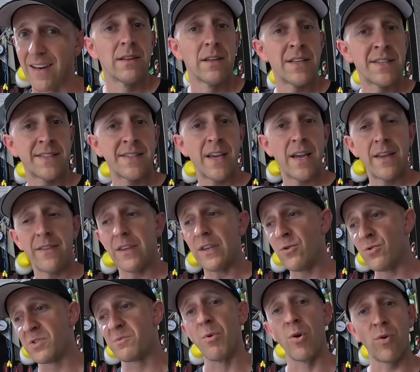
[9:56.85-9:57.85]
Let's say the
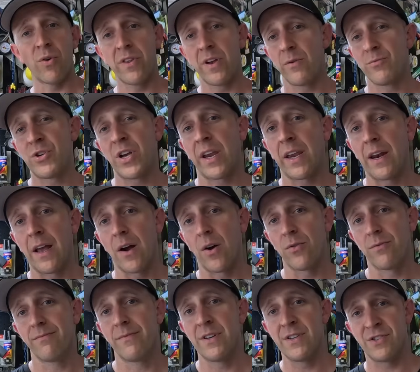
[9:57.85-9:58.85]
used mower that I'm checking
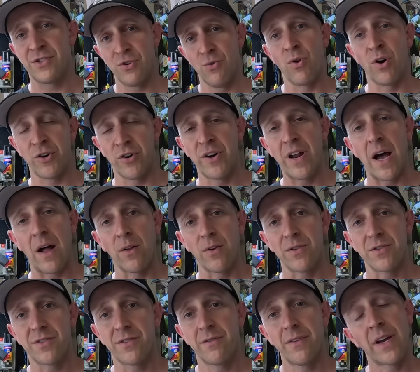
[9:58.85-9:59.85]
out is $200